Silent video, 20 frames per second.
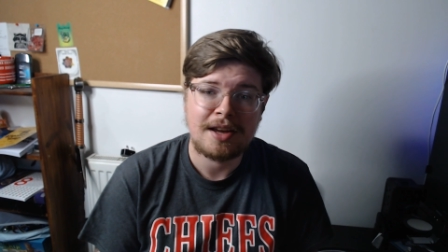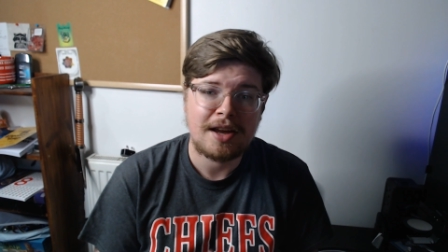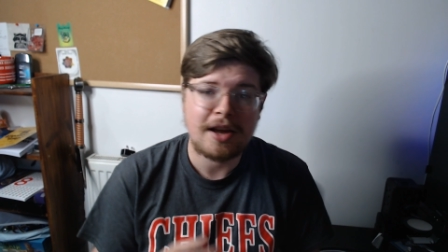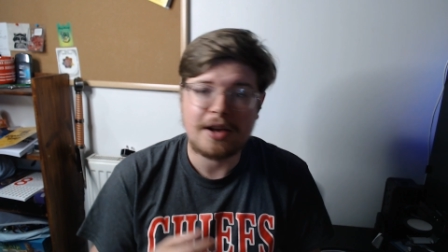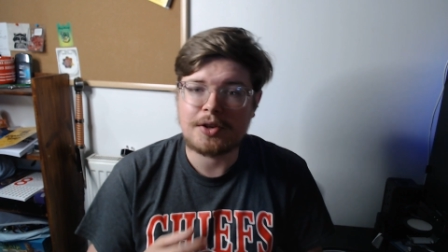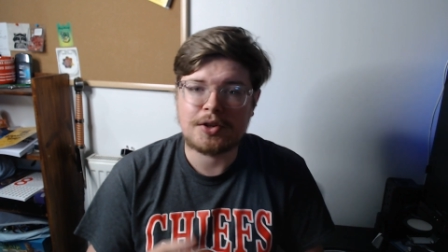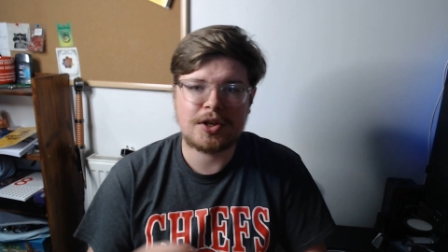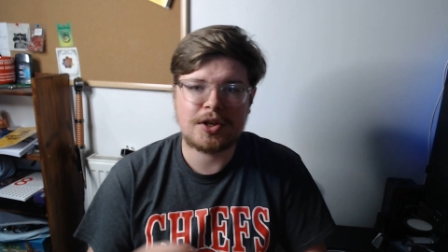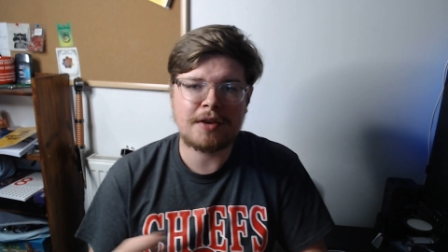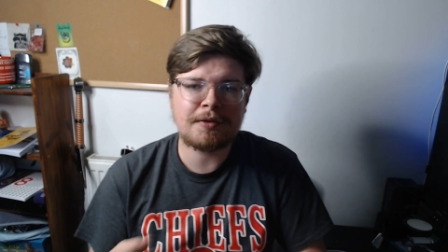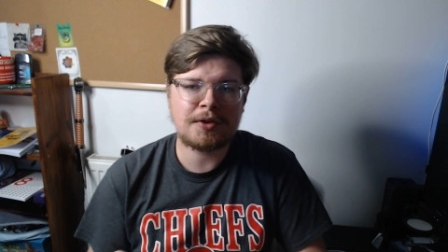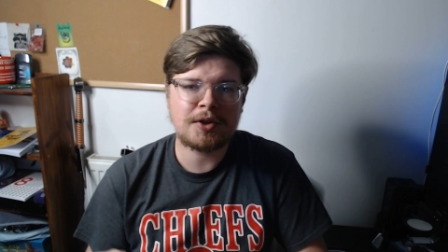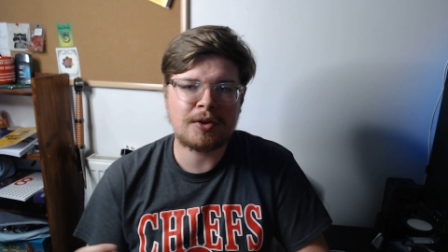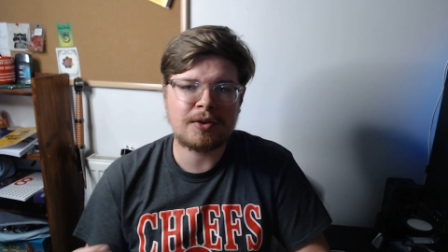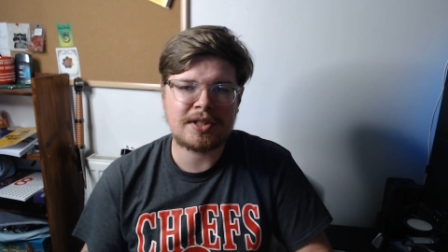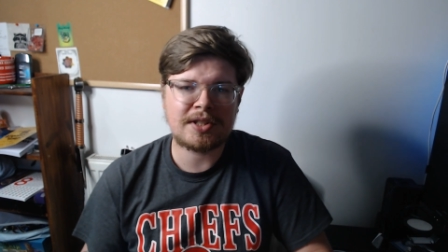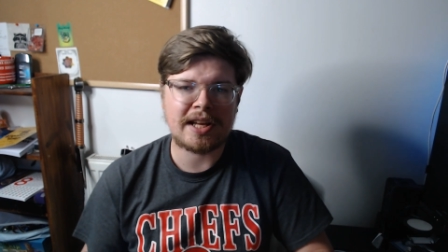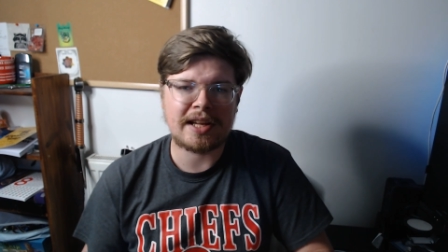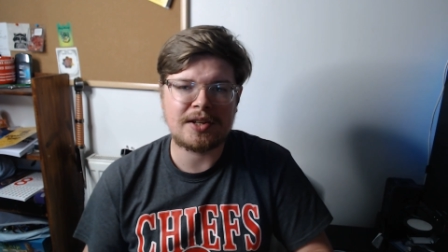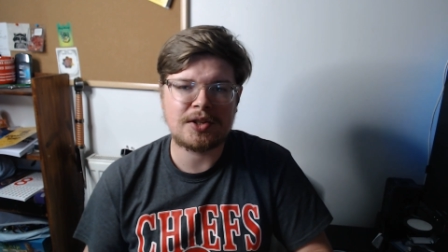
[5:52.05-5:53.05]
and shift your
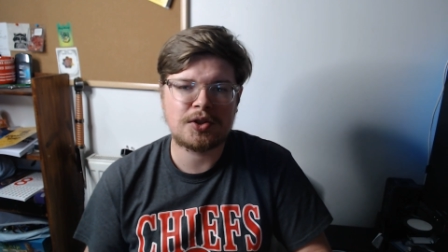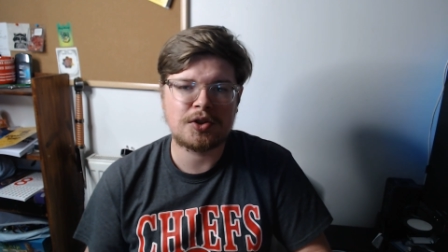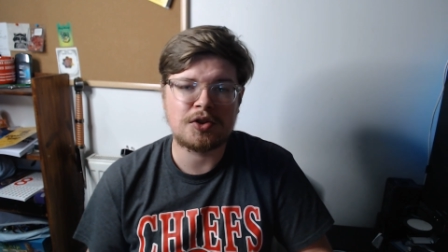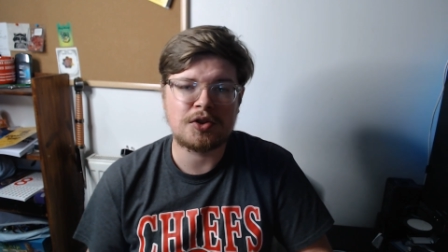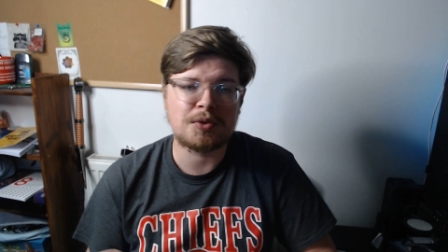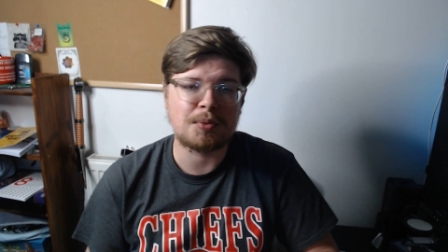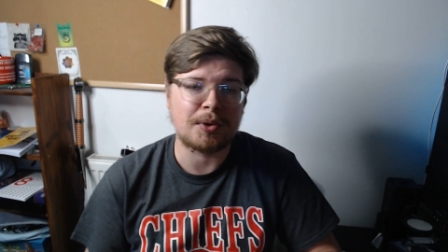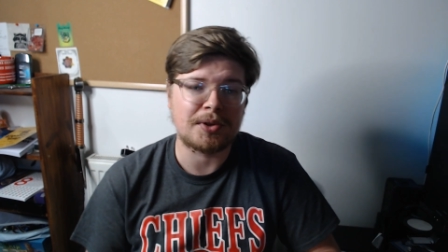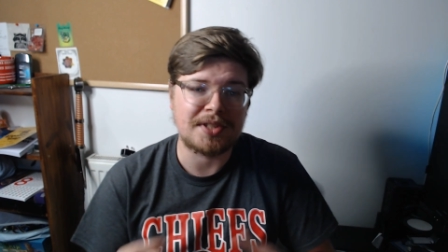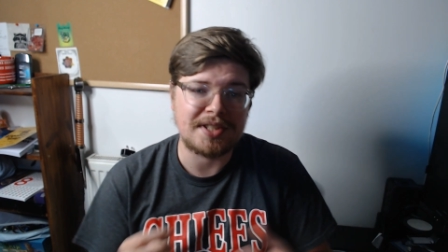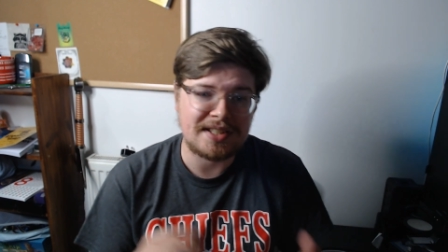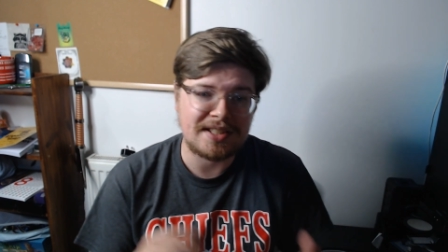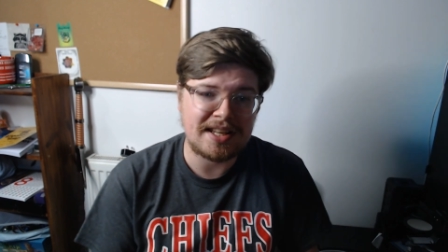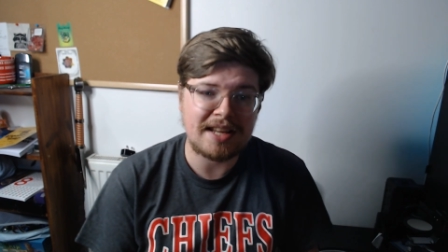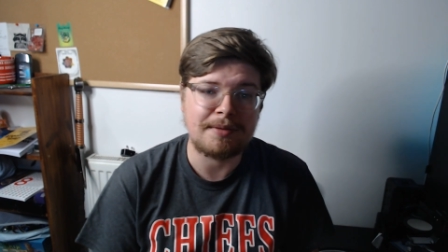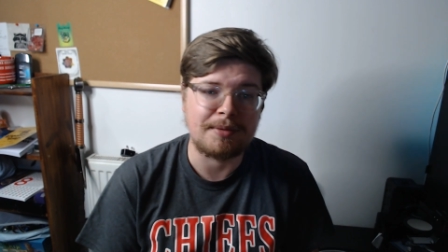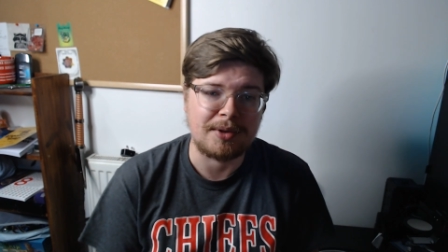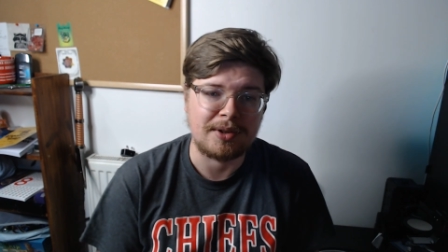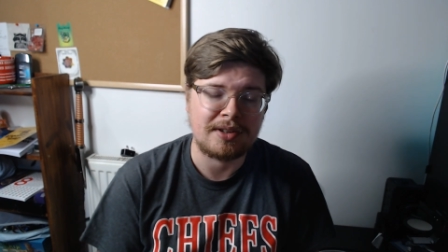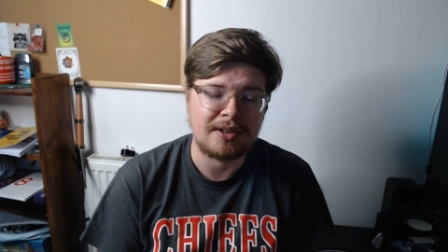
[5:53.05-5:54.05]
attention to what is
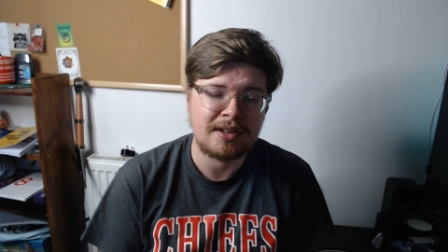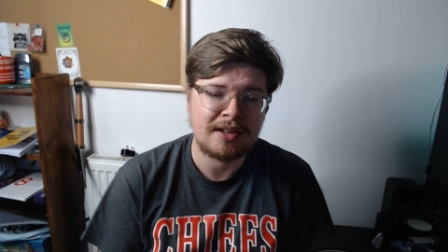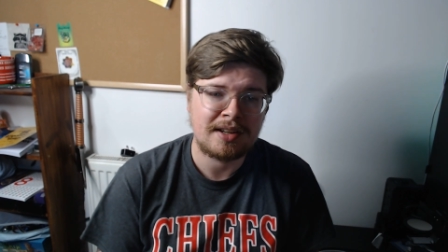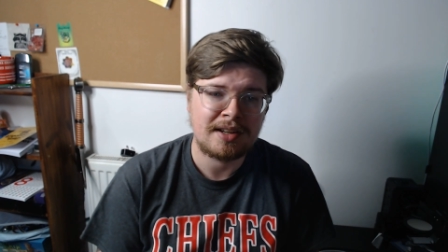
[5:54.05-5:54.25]
given.